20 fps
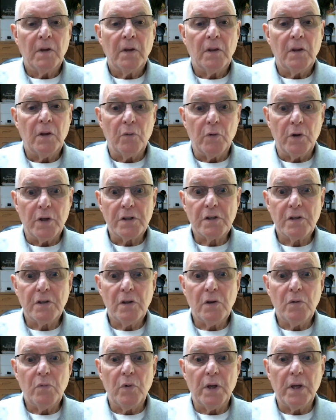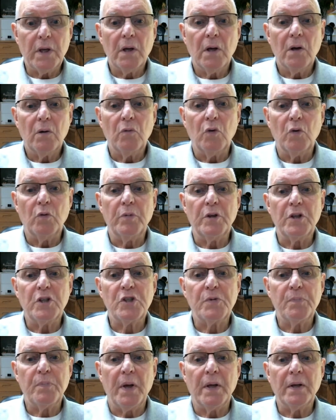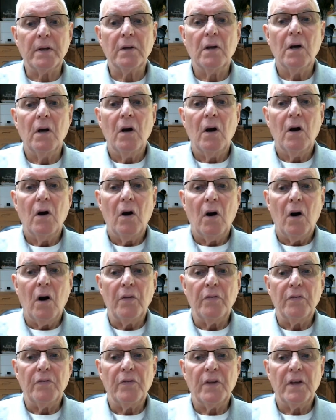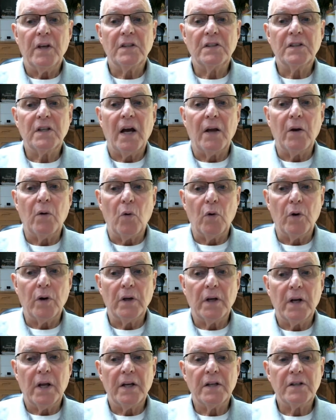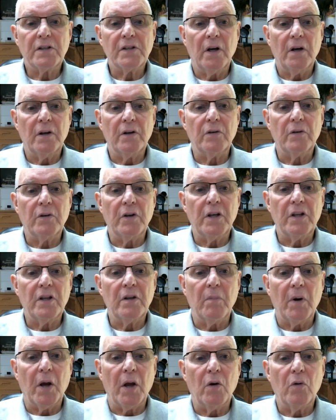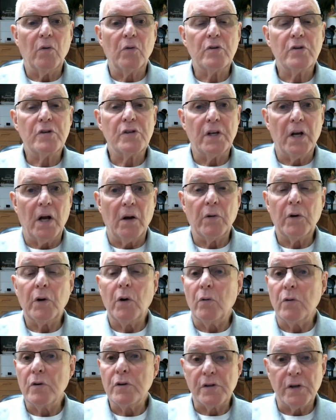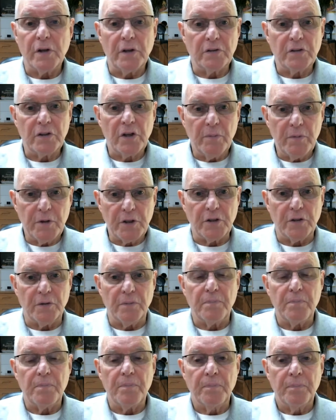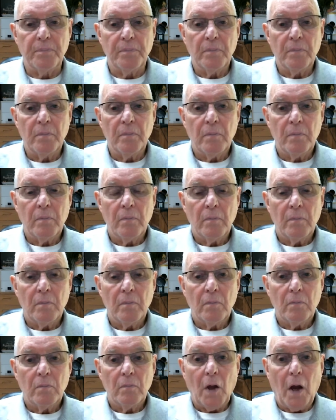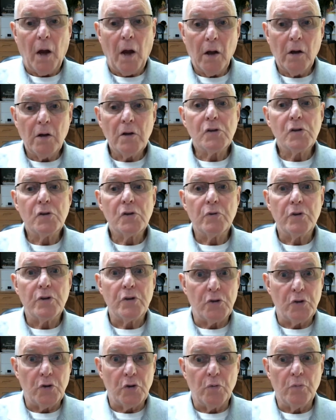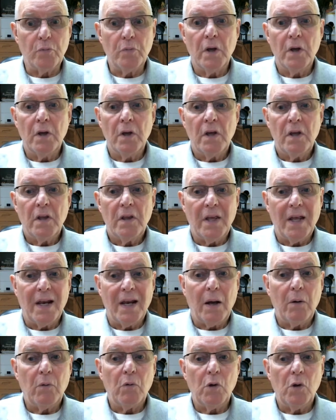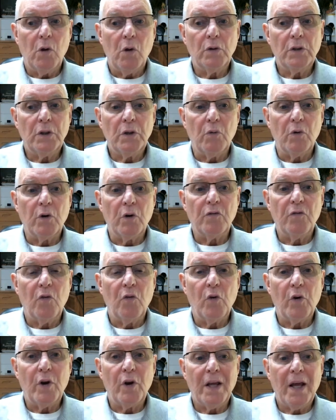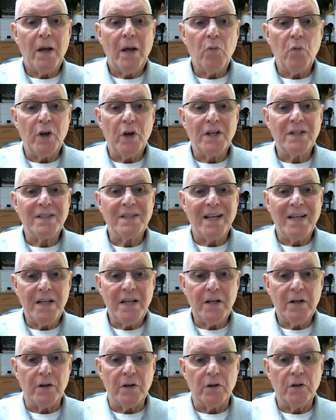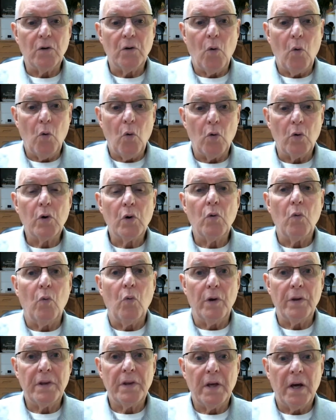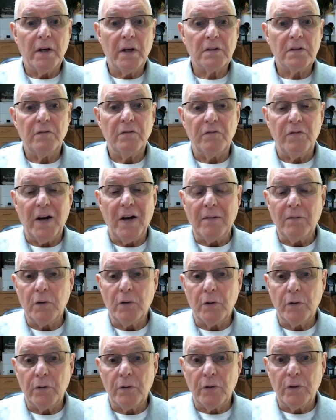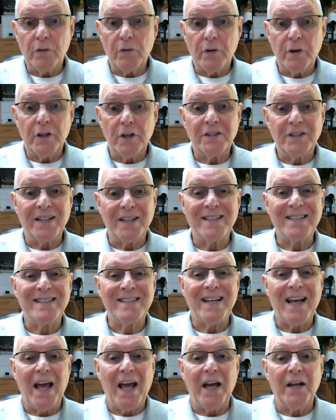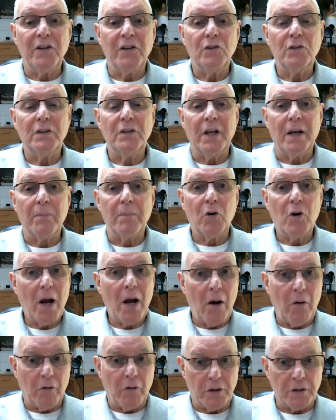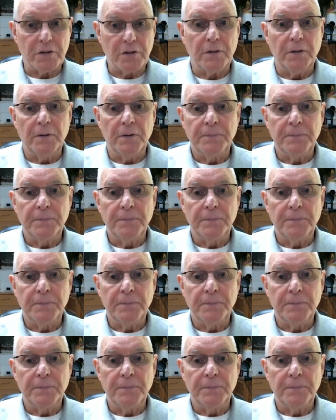The rest of the week will be spent on things I organize under either my owner's salary or sales commission. I also assume that I will only work 48 weeks a year or 1,536 annual labor hours.